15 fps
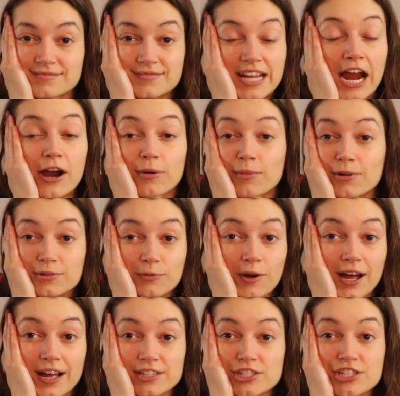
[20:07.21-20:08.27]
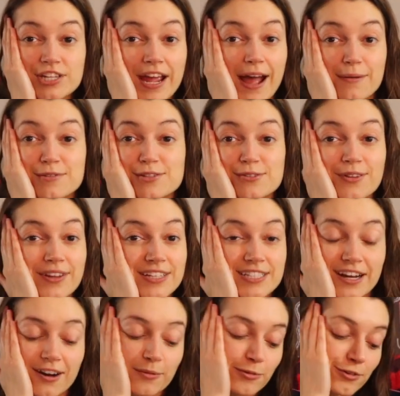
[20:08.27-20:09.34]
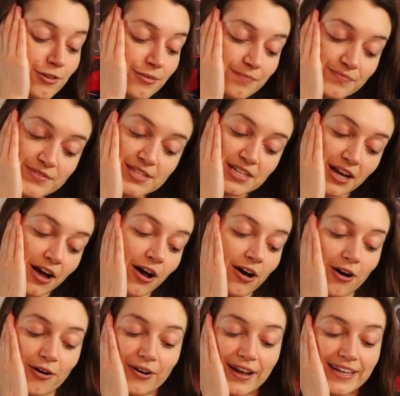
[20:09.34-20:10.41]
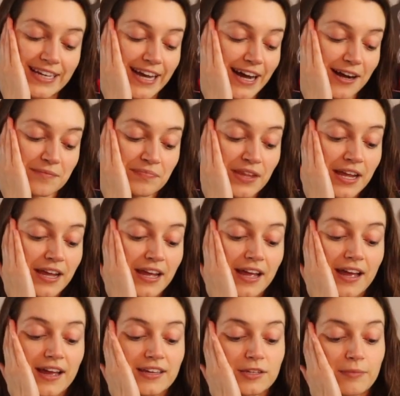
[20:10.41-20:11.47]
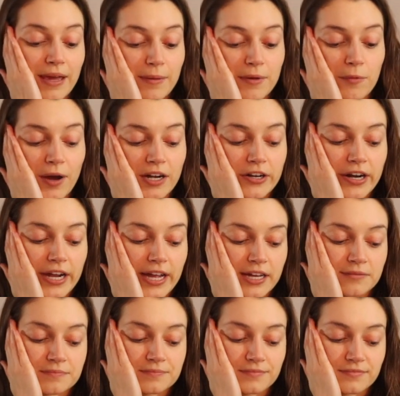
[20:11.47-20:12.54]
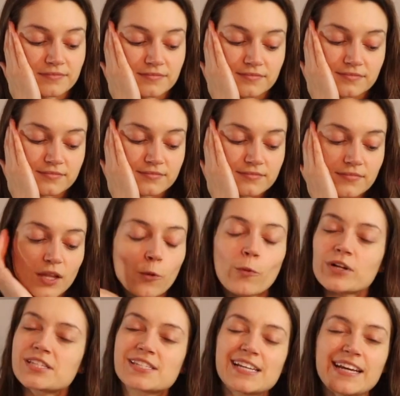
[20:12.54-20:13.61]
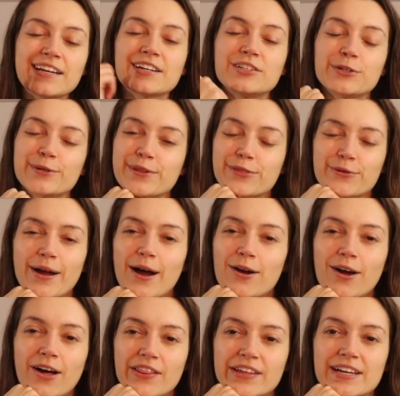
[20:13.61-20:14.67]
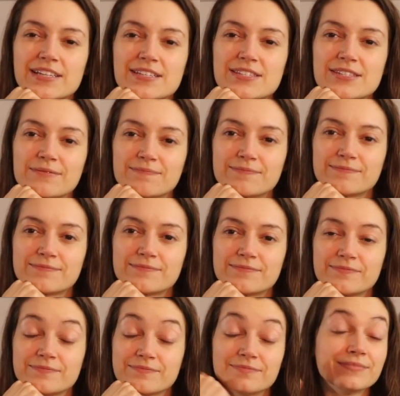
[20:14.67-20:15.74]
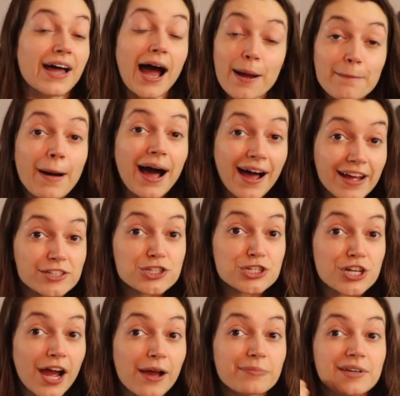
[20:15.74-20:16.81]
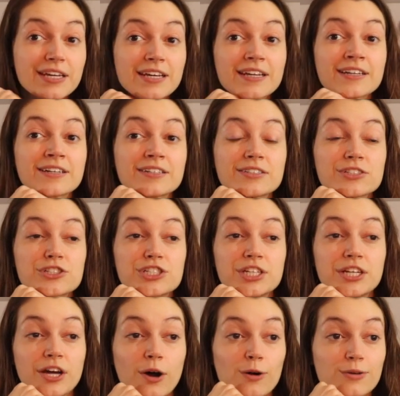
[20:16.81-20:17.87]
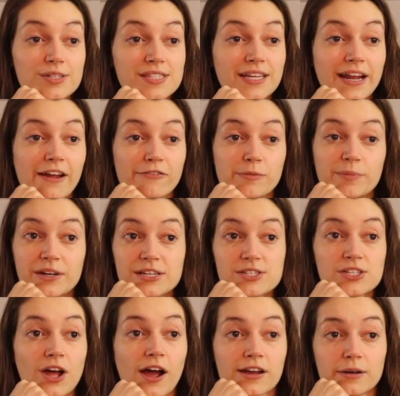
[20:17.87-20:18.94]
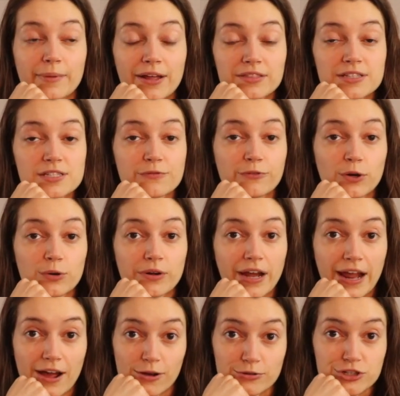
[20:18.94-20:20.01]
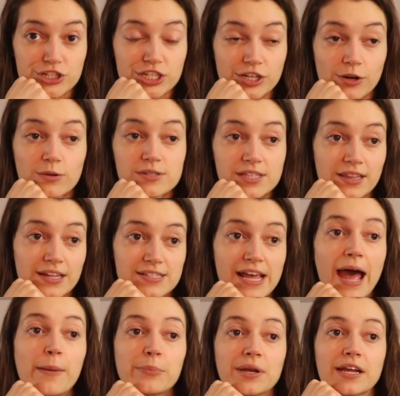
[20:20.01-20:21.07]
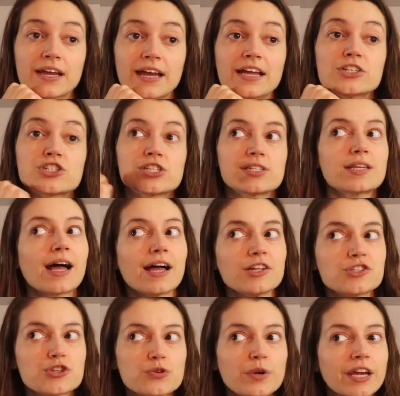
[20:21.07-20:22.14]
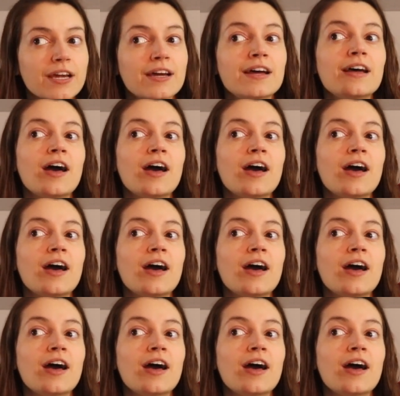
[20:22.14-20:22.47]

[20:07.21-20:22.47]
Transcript: terrible to watch. Absolutely terrible. So, yeah. You may be wondering, what's Tina doing throughout all this? Not much. I mean, she knows that everybody's talking about this vote now. She knows that that's happening, and she's not doing